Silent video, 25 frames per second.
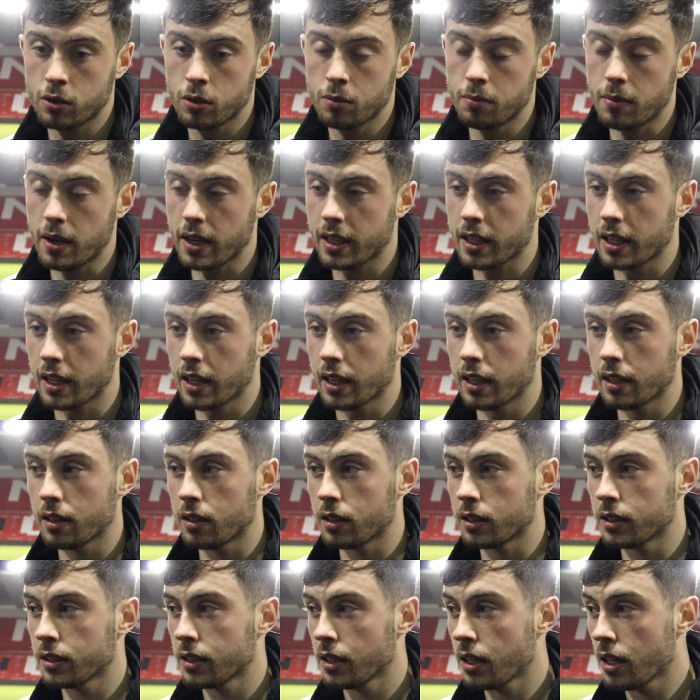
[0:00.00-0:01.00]
come back
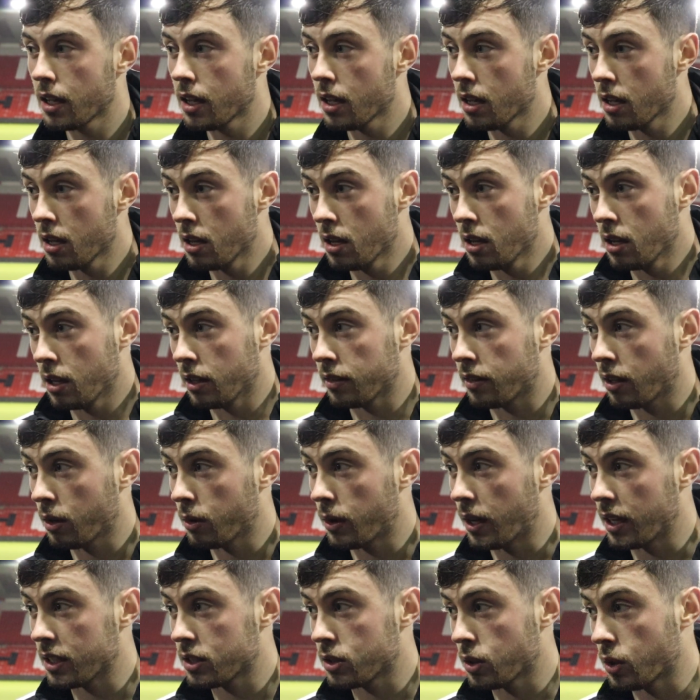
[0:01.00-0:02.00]
in
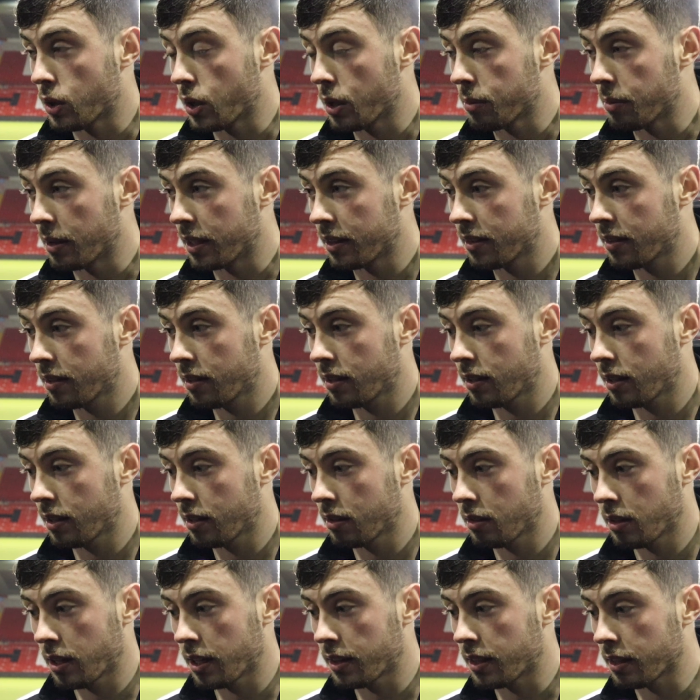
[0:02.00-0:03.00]
2 days' time and
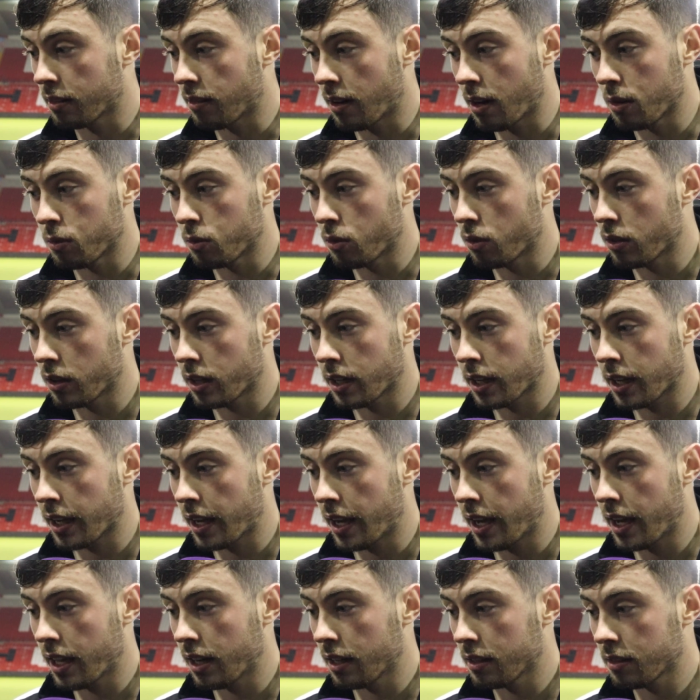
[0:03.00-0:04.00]
hit the ground running
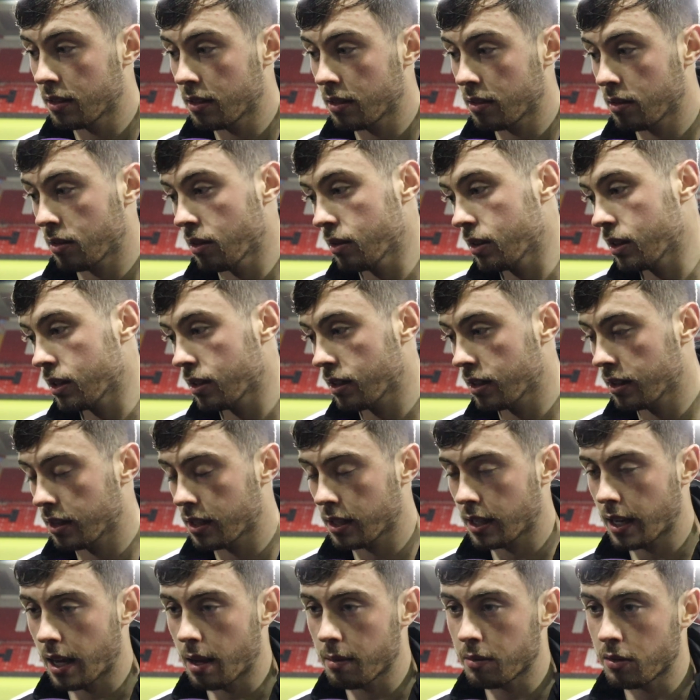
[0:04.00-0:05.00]
again, and
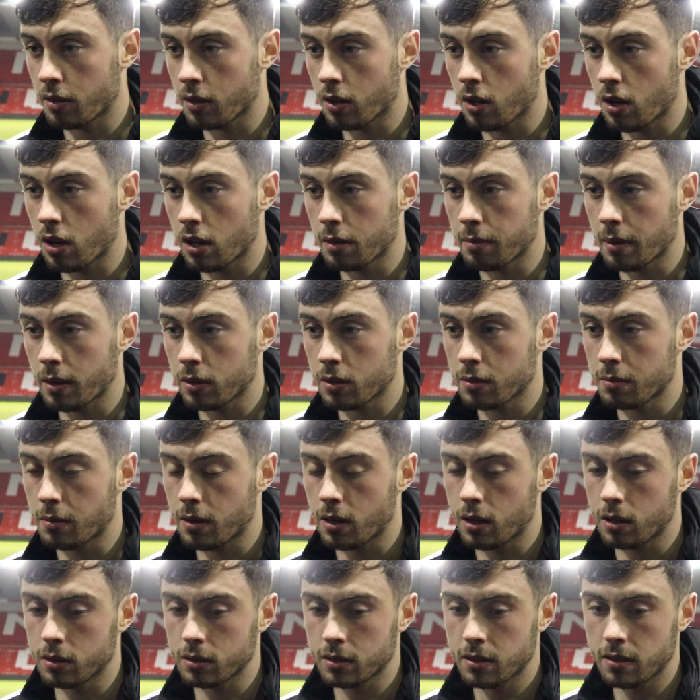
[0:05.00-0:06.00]
the game's forgotten about
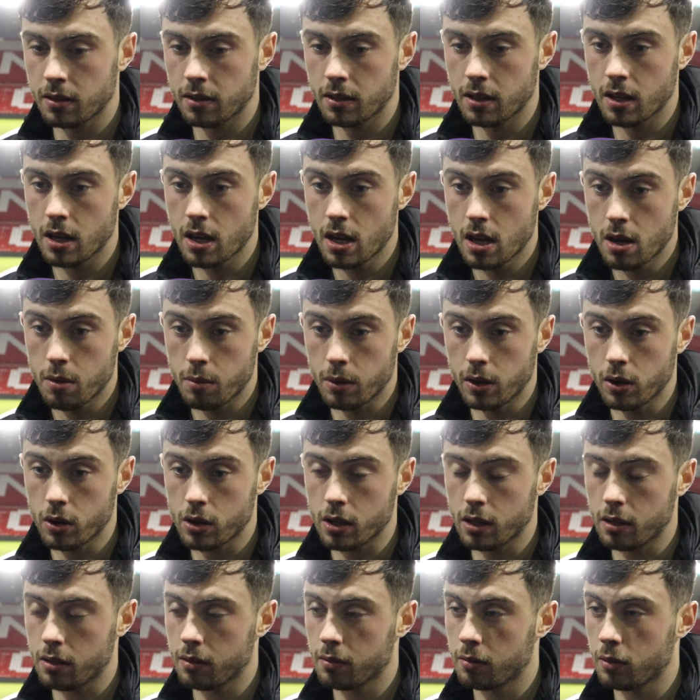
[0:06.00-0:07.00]
tomorrow, and we
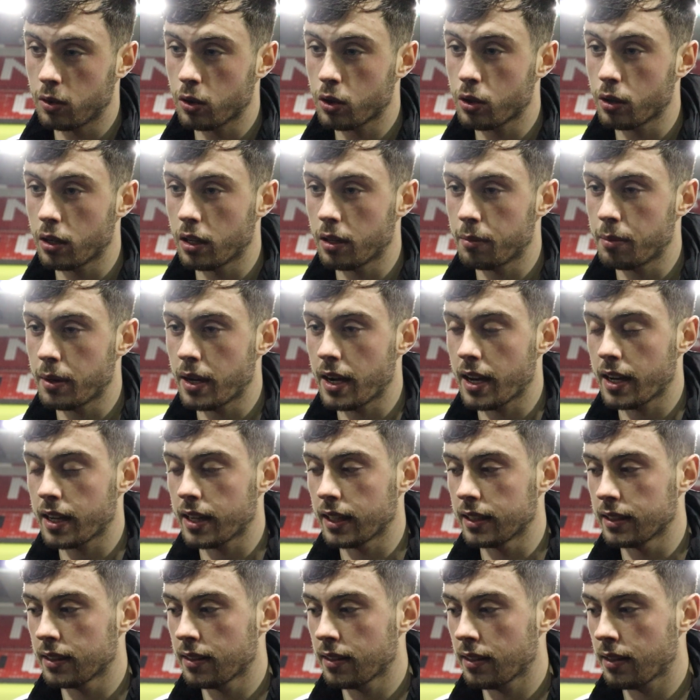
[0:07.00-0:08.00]
look at it
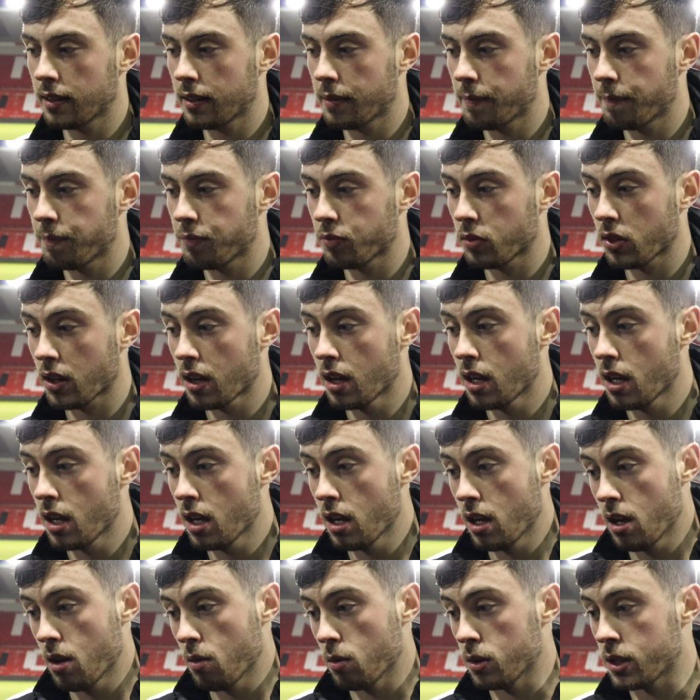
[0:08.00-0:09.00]
back and
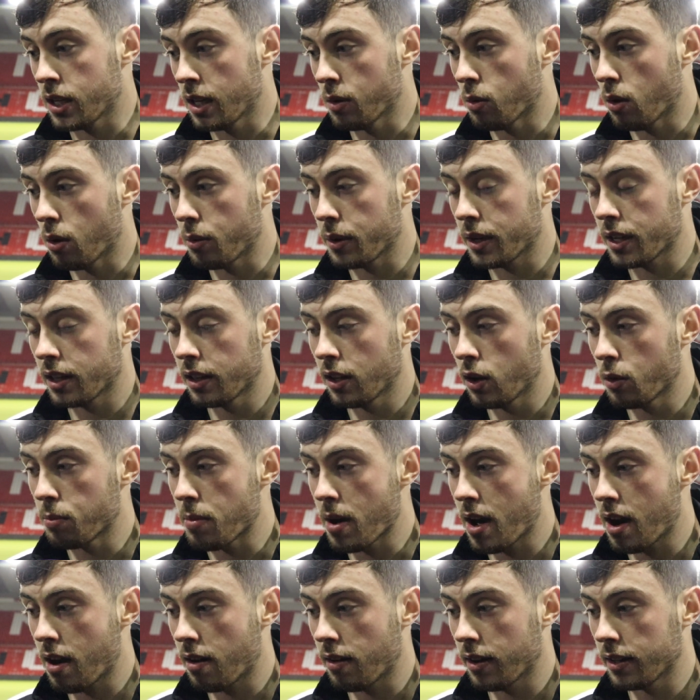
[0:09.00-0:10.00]
we see what we can do
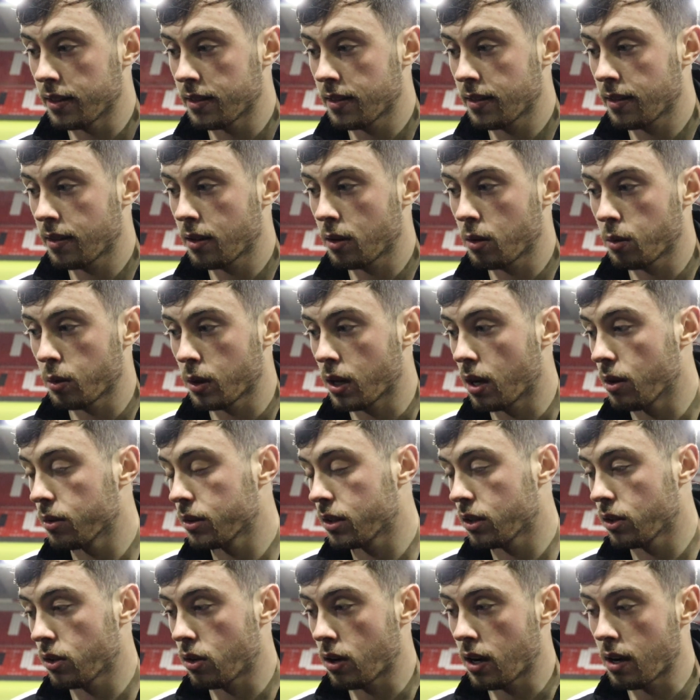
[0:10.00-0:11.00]
better, and we
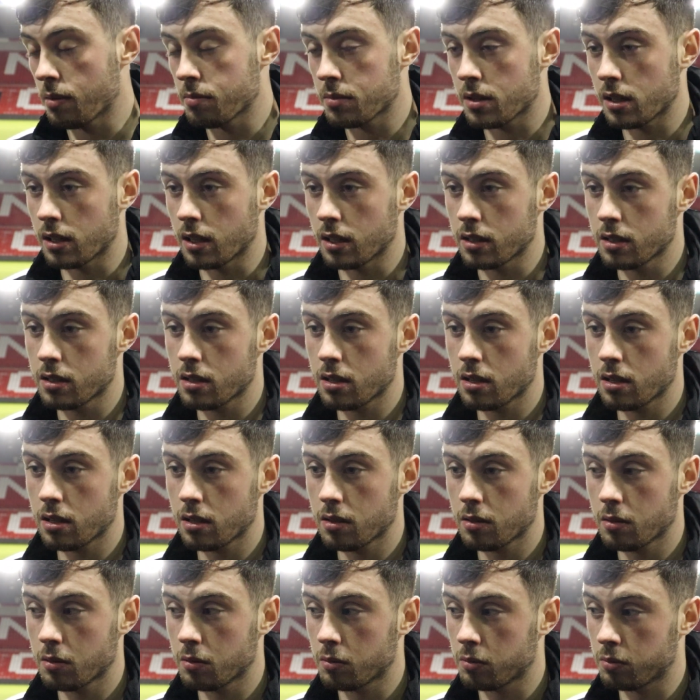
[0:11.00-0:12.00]
go into Northampton and
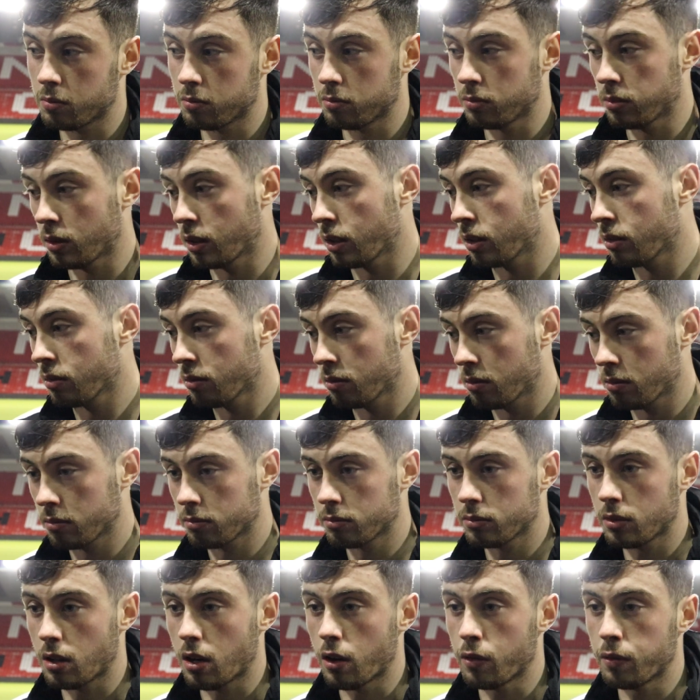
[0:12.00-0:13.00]

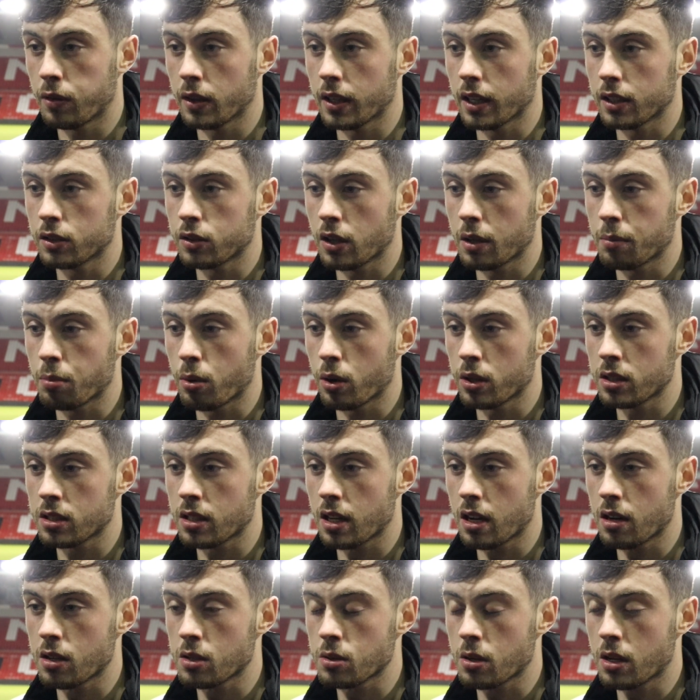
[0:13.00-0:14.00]
hopefully get 3
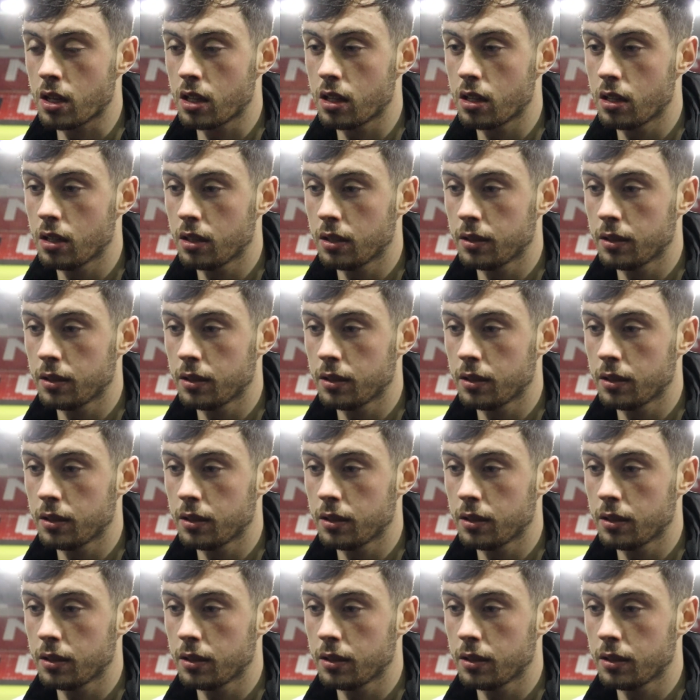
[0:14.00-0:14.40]
points there as well.